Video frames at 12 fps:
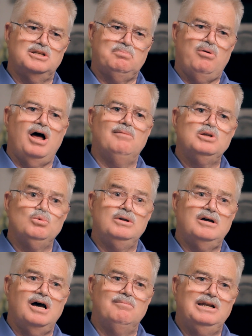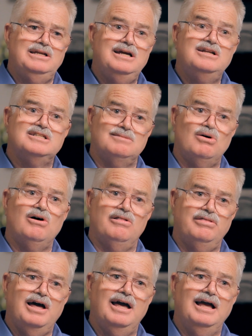promised would come and teach them all
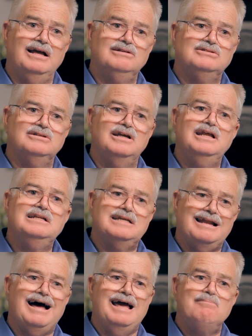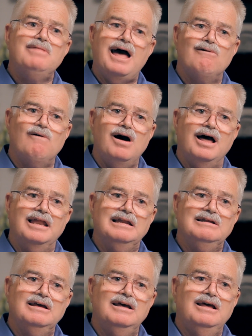things. And he said, I am that one.
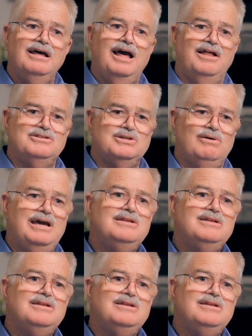And so he